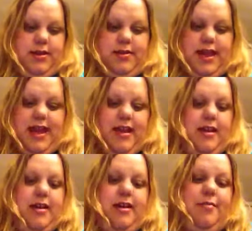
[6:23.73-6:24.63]
they
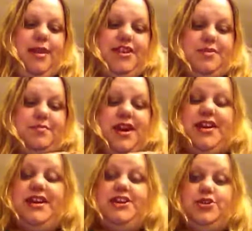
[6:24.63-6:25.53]
are a blush and
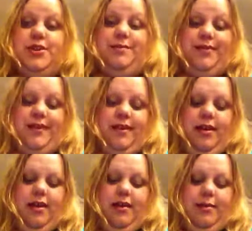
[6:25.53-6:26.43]
brighten and
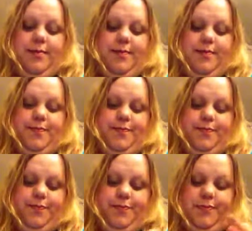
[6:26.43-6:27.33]
dreamsicle.
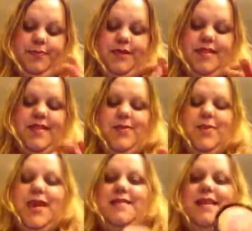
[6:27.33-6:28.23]
And this
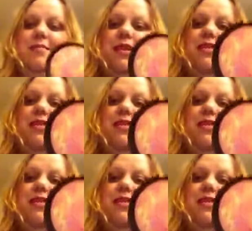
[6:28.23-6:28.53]
one I think I'm going